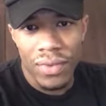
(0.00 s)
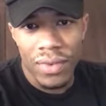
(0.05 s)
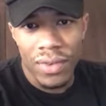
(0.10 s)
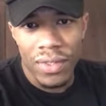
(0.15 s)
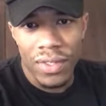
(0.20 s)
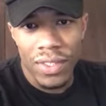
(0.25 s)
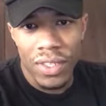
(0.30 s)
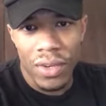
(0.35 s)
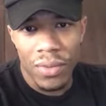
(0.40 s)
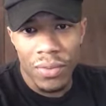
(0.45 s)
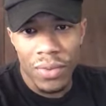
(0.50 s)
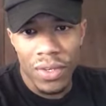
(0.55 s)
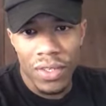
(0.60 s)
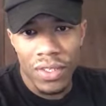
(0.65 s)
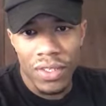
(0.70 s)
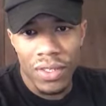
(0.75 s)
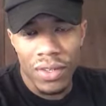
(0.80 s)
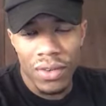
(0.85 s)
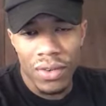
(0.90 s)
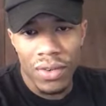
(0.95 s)
Soft brush
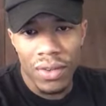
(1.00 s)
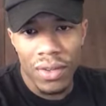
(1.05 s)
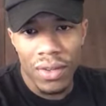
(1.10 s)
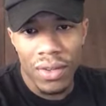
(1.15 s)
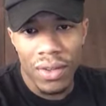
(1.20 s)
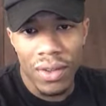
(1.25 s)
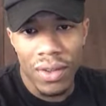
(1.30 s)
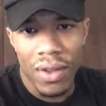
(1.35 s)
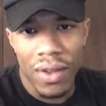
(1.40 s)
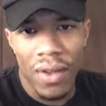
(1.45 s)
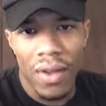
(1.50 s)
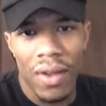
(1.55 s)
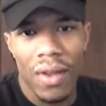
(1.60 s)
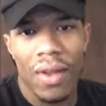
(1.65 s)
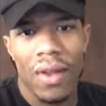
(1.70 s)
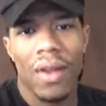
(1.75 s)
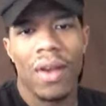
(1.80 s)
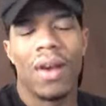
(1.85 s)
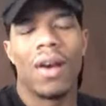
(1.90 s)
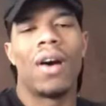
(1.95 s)
don't get,
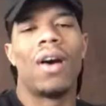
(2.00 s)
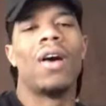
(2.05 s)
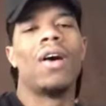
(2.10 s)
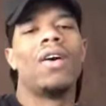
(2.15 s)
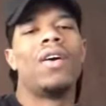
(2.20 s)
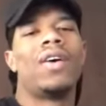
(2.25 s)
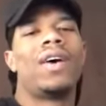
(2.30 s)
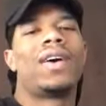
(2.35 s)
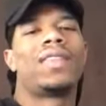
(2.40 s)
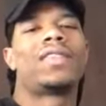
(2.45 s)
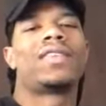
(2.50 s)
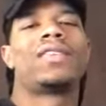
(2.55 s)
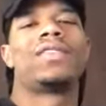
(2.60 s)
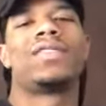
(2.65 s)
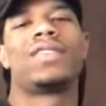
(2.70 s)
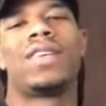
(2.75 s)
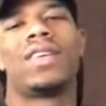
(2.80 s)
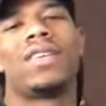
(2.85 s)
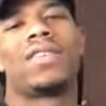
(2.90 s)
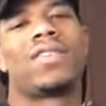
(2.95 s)
oh, I think you're
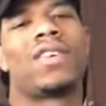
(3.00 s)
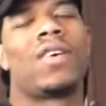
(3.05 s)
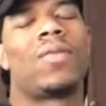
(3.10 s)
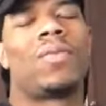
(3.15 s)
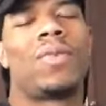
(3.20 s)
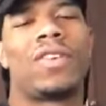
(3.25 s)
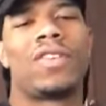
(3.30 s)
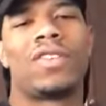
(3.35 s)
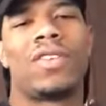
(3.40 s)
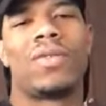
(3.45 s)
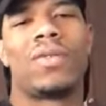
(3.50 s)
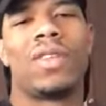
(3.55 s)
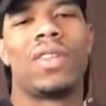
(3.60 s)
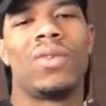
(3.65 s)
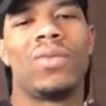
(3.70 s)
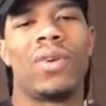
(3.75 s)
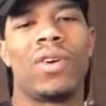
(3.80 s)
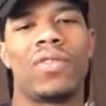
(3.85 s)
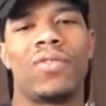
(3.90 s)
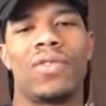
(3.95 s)
saying a soft brush don't really
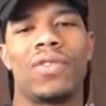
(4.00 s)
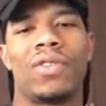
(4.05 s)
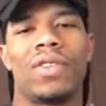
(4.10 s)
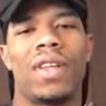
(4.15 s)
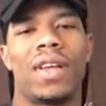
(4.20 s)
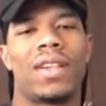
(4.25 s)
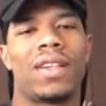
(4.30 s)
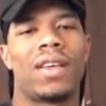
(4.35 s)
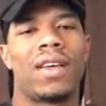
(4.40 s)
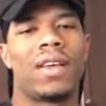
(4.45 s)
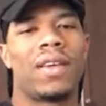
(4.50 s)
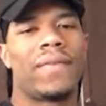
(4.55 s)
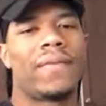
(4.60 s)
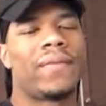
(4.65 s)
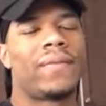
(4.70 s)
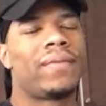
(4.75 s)
work for you like that.